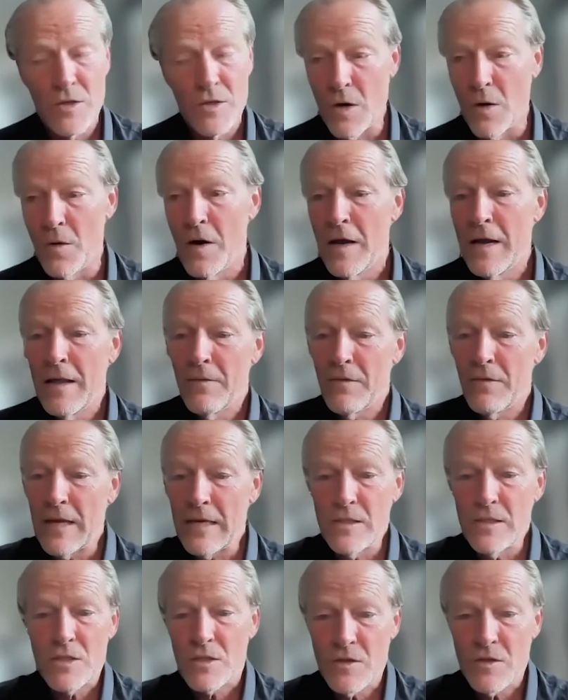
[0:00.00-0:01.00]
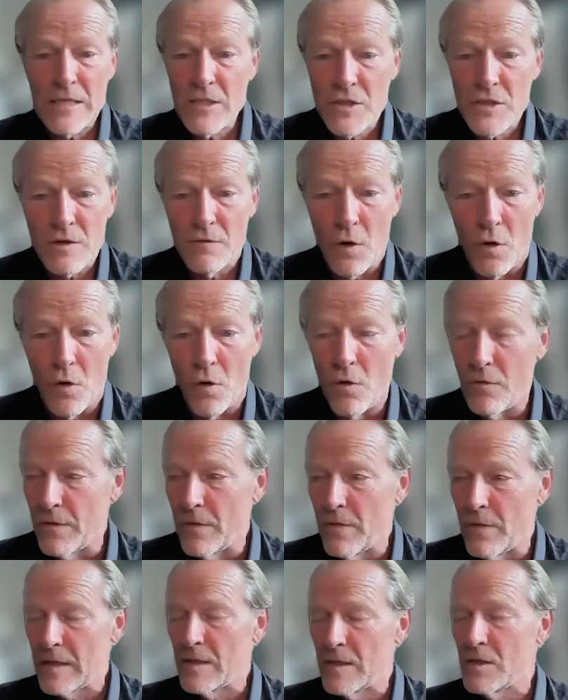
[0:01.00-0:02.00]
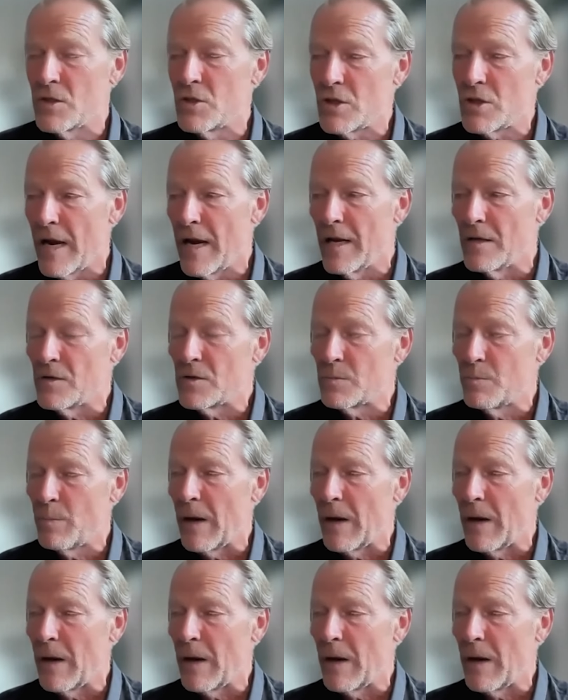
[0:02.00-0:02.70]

So things things evolve and things change.